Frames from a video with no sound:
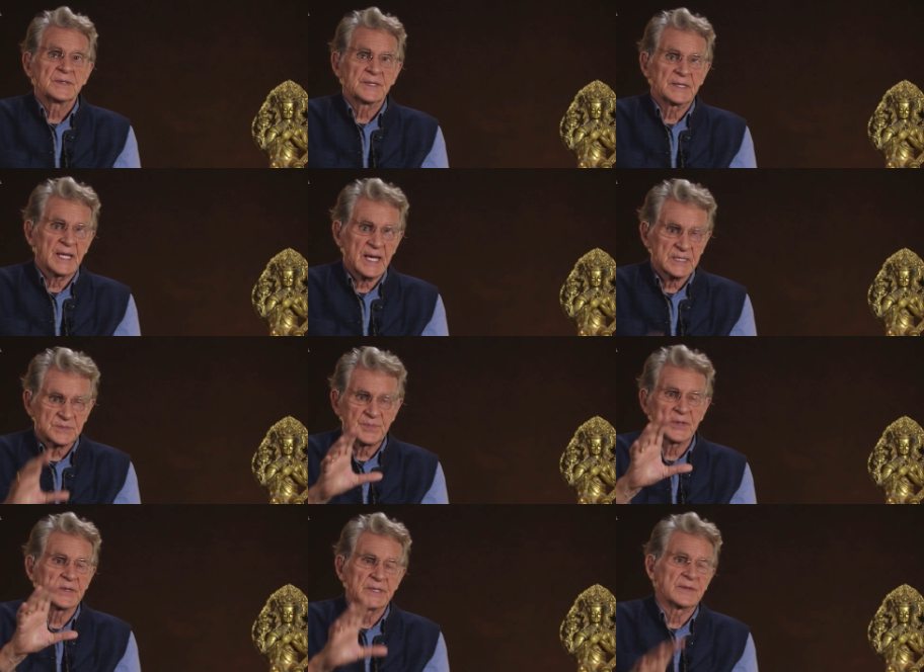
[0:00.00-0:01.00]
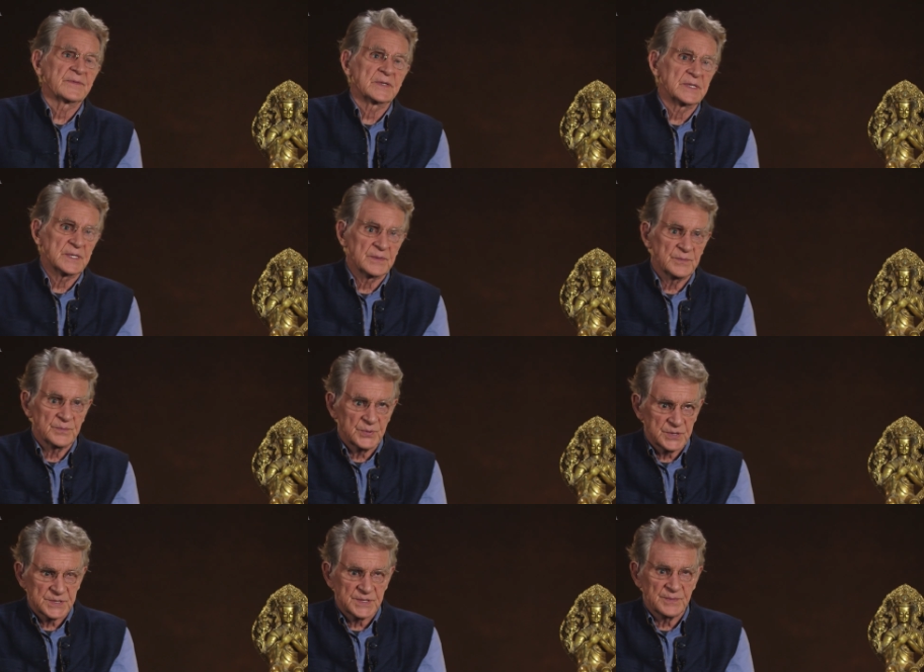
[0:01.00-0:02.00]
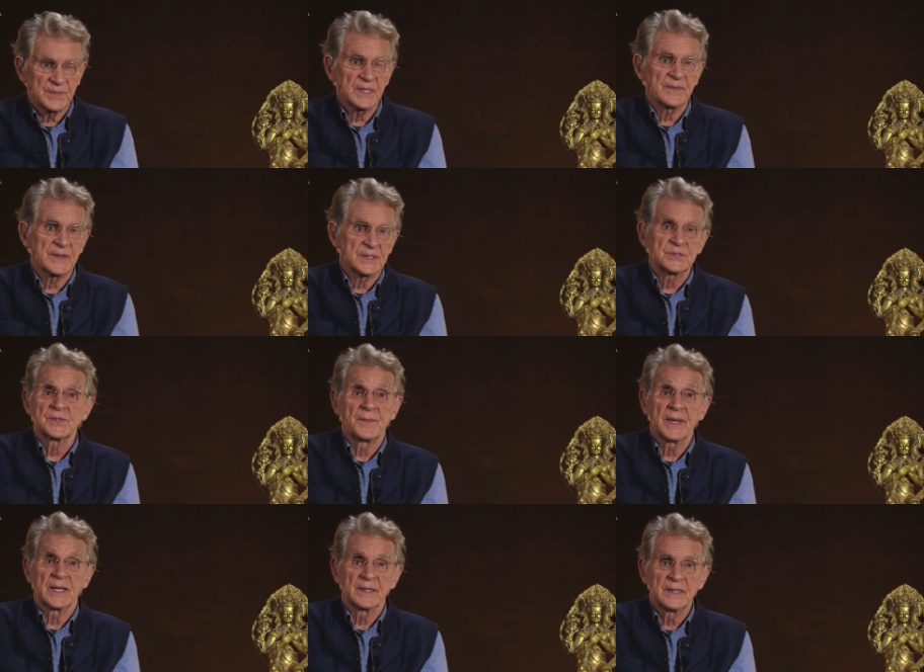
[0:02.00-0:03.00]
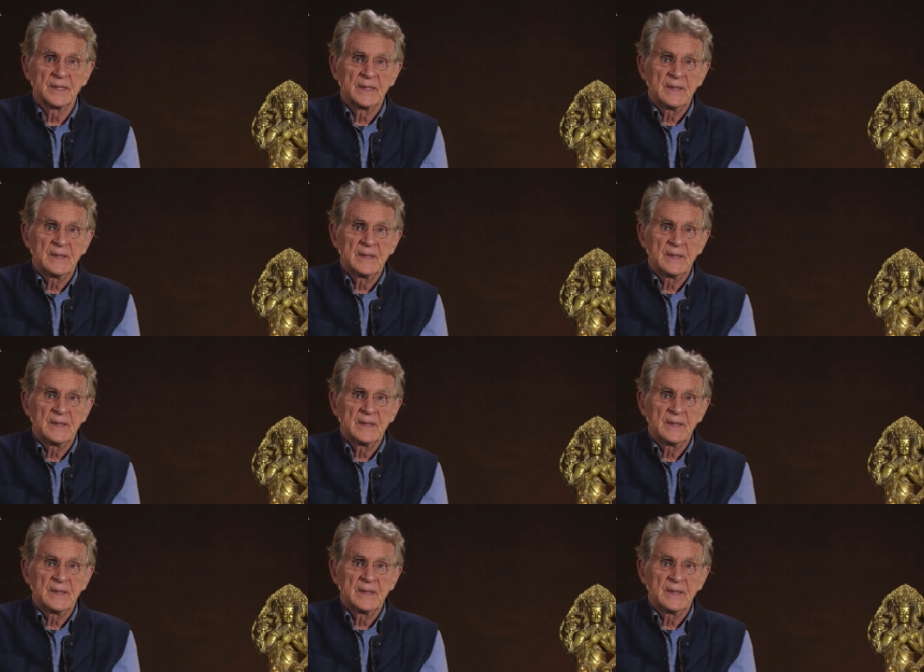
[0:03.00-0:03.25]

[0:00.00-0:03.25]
the last period of Indian Buddhism and then Tibet